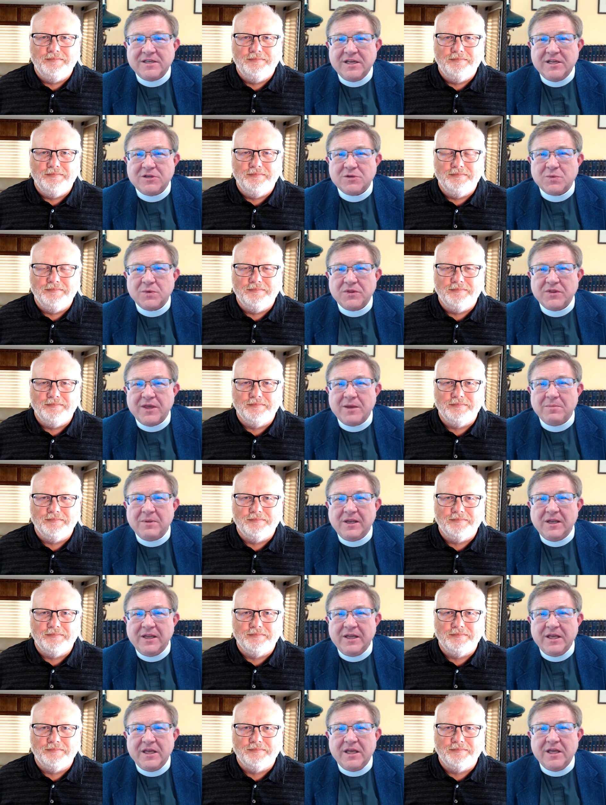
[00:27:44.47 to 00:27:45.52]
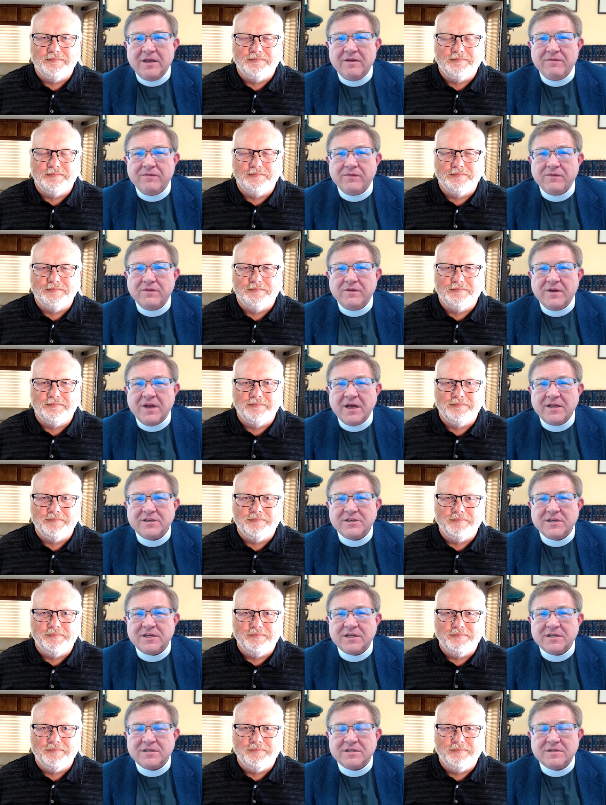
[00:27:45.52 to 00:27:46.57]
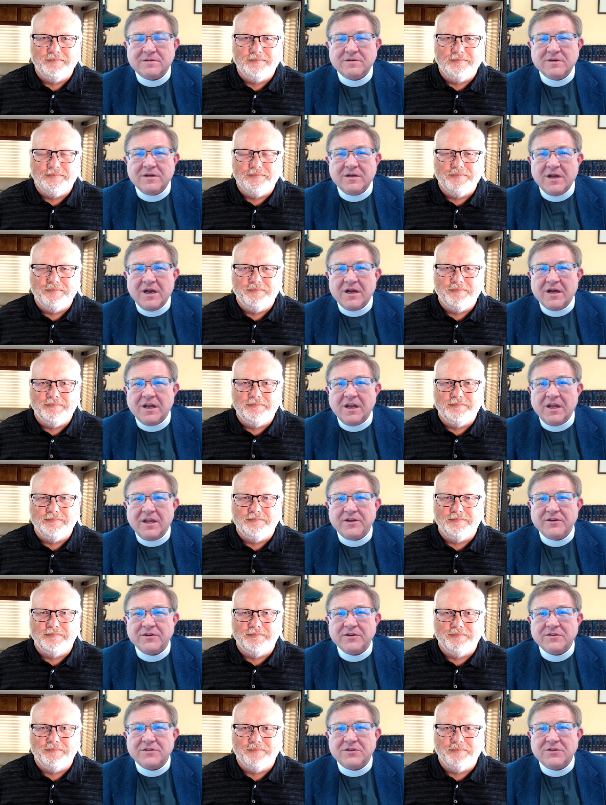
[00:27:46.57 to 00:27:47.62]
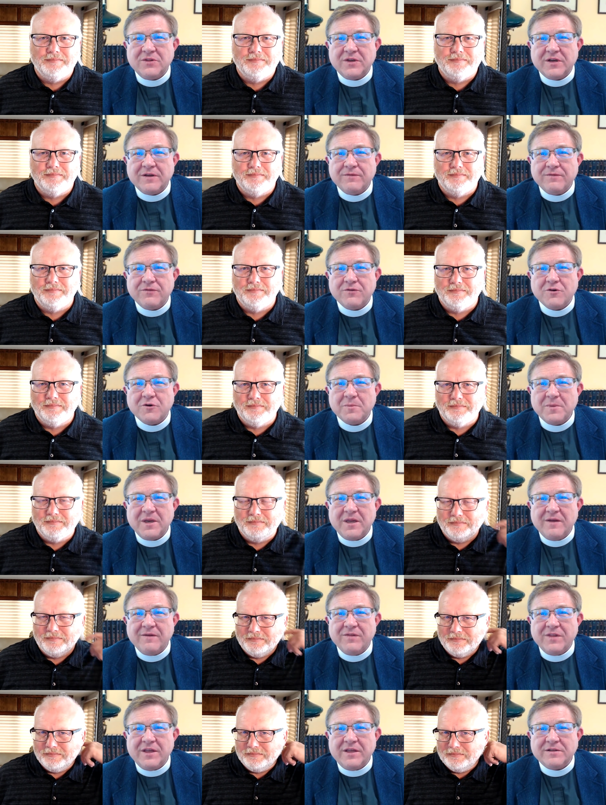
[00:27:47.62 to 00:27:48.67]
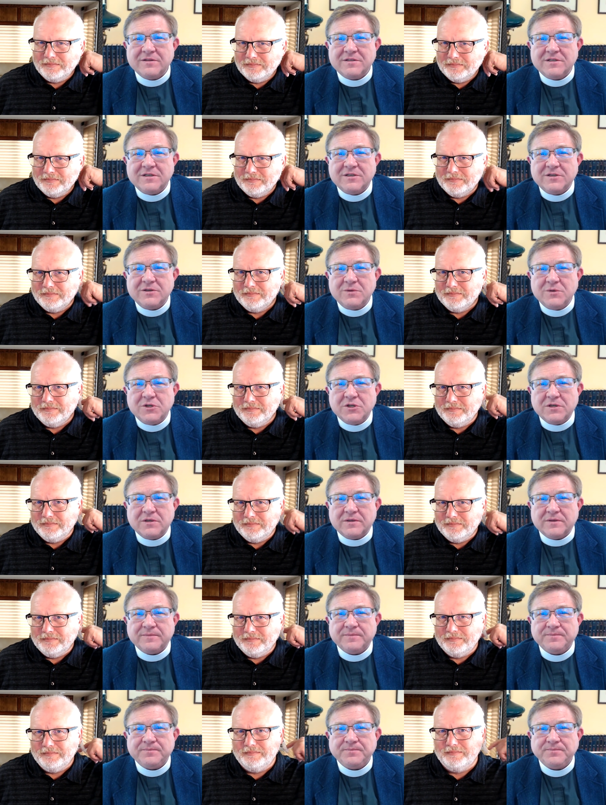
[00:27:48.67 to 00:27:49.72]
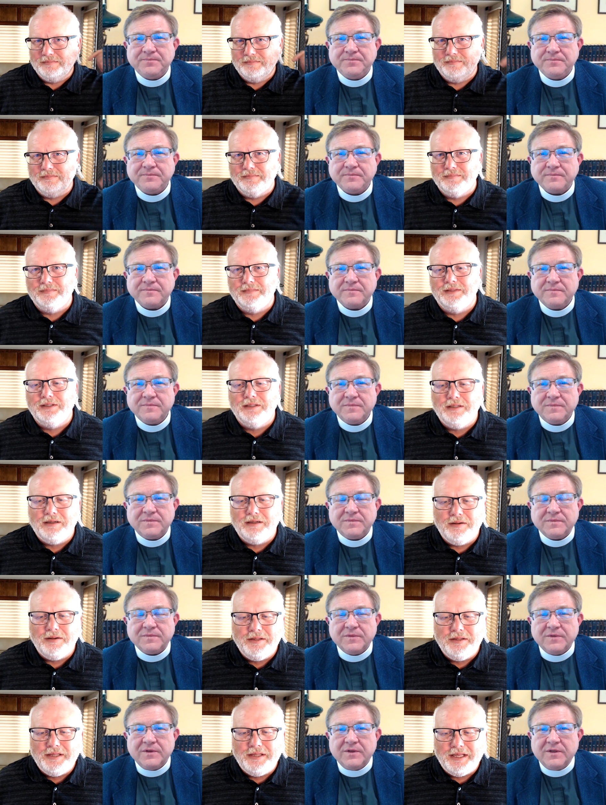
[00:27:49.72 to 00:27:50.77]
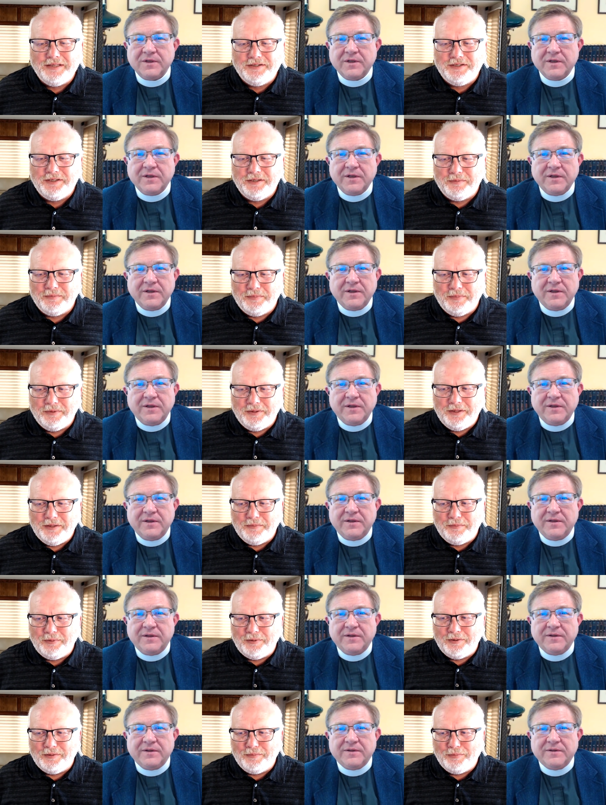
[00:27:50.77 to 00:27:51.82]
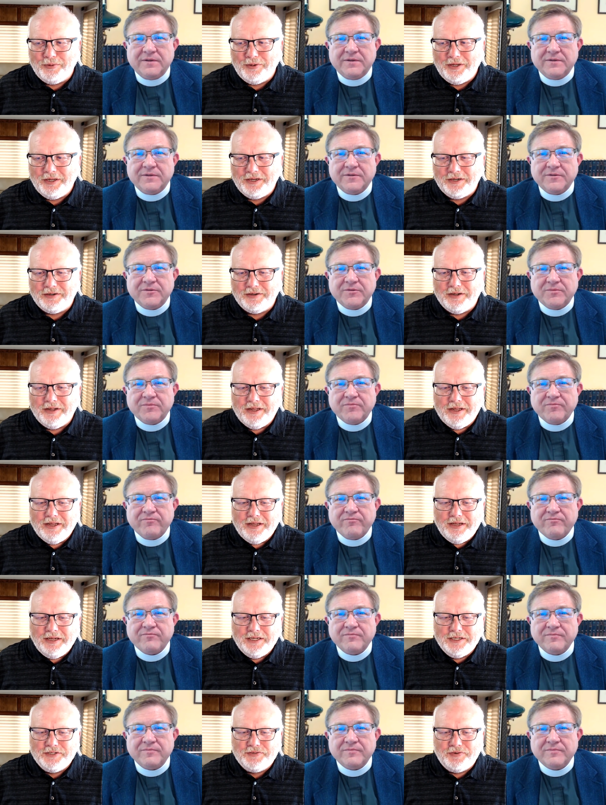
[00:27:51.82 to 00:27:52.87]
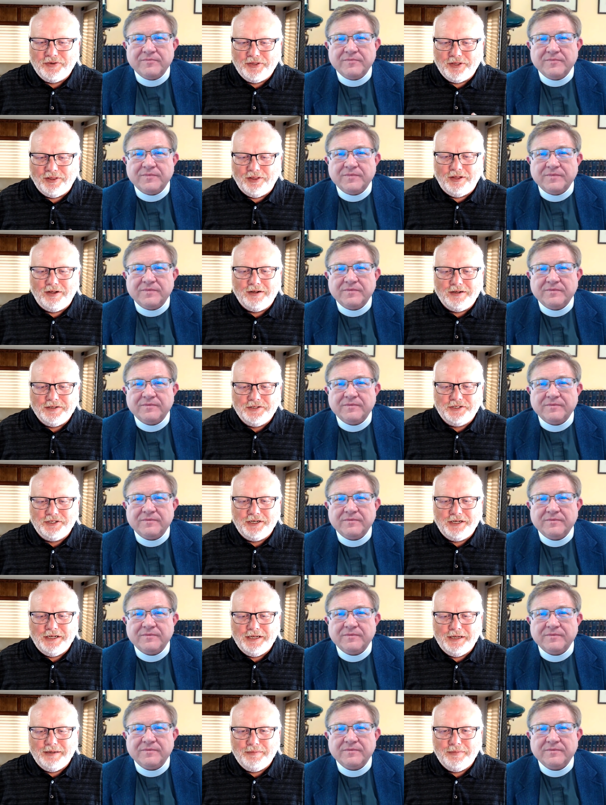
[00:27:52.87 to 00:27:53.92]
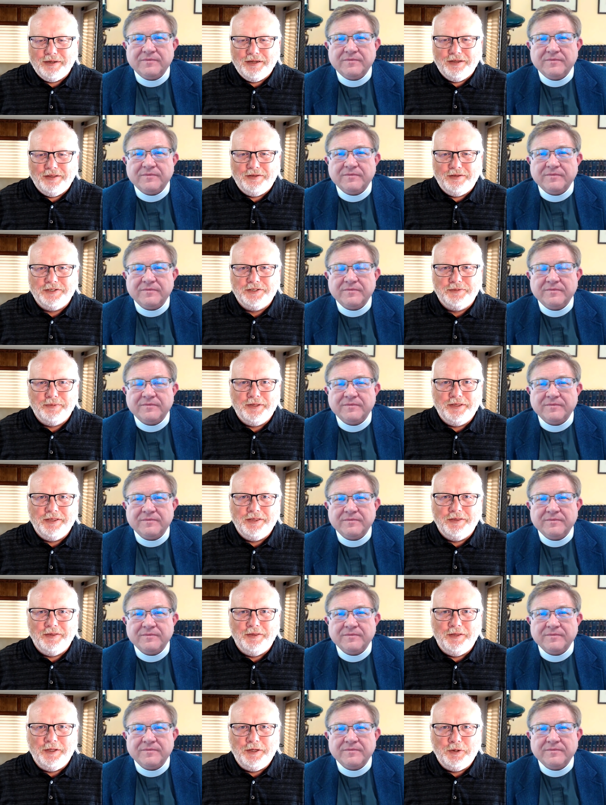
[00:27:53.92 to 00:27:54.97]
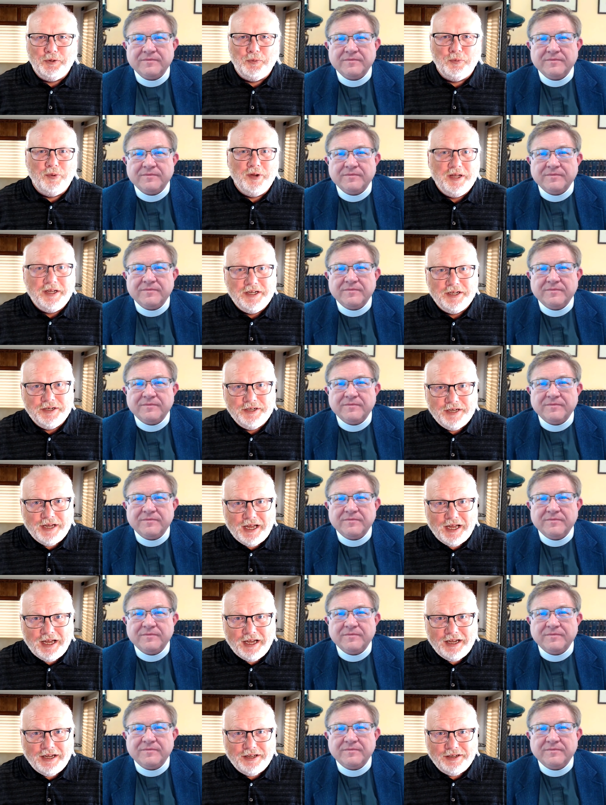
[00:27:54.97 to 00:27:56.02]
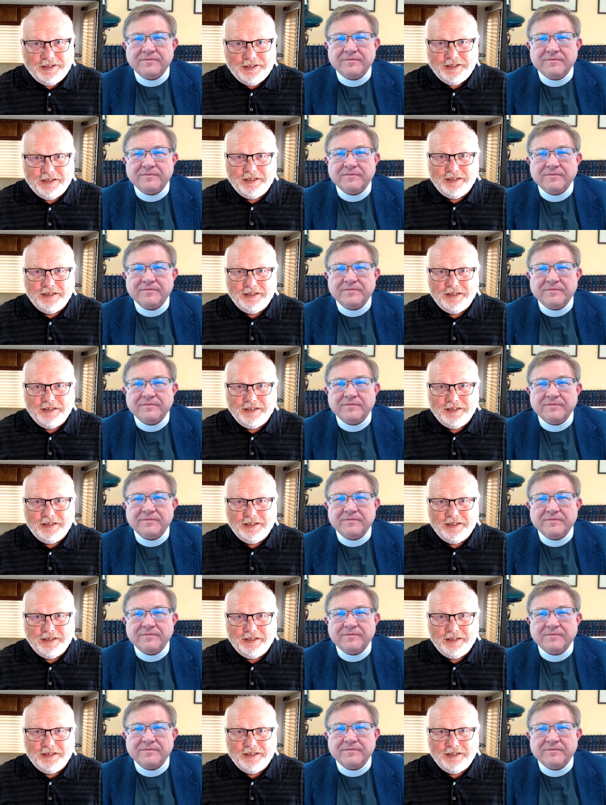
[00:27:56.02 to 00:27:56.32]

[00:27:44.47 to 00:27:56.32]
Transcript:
Speaker 1: teach what they believe, not just knuckle under to the conformity of the institution.
Speaker 2: No, and that's the, the important point here is for the longest time, there's been the wink and nod